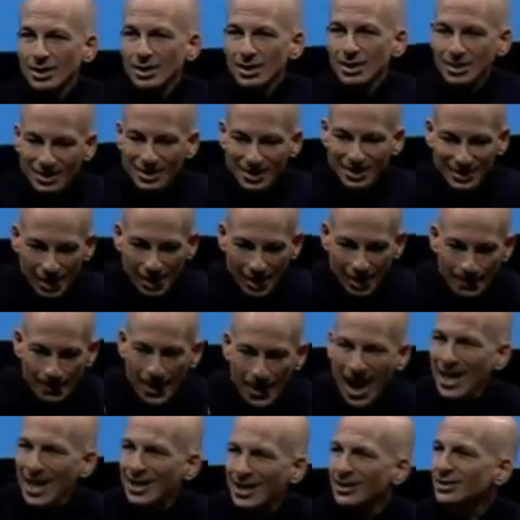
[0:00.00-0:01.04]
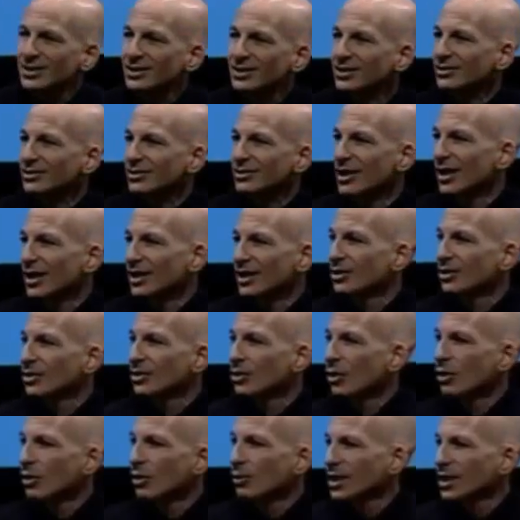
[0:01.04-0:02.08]
the patent is like
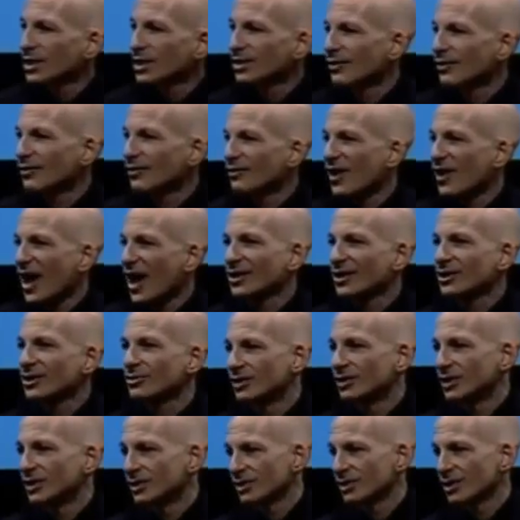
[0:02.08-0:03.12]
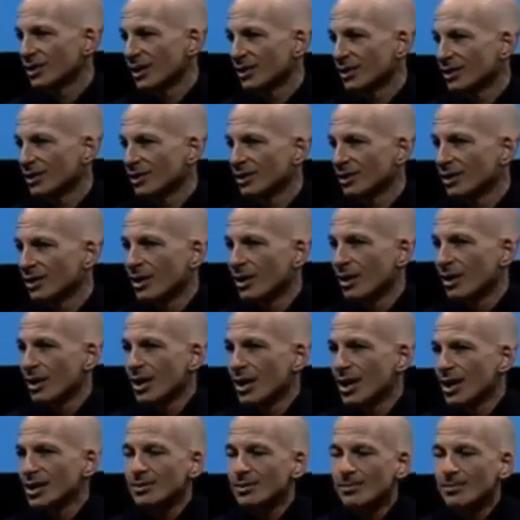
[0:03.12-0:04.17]
or what the factory is like.
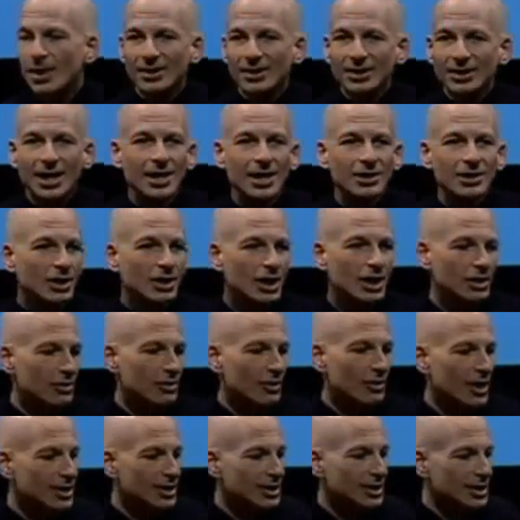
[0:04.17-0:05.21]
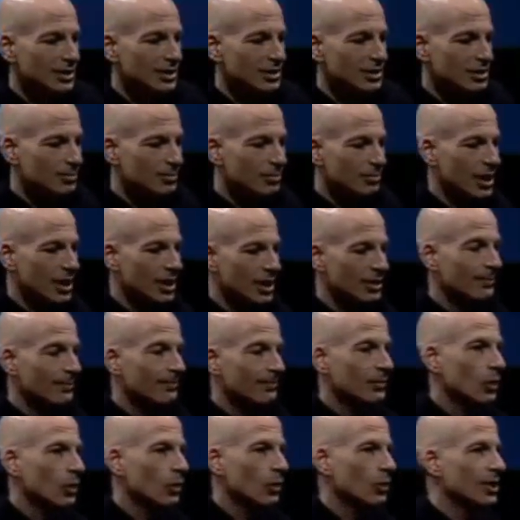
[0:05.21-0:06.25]
It's about, can you get your idea to spread
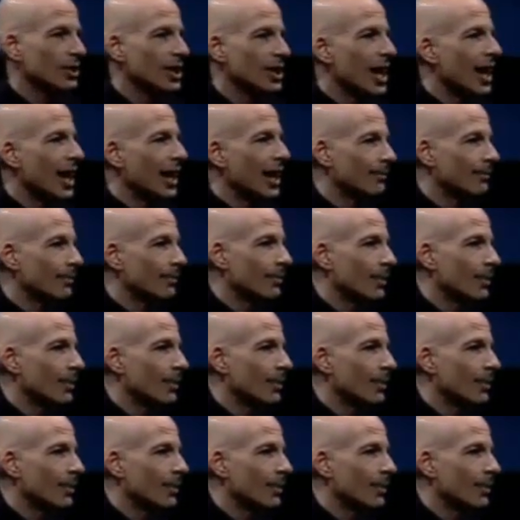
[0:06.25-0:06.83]
or not?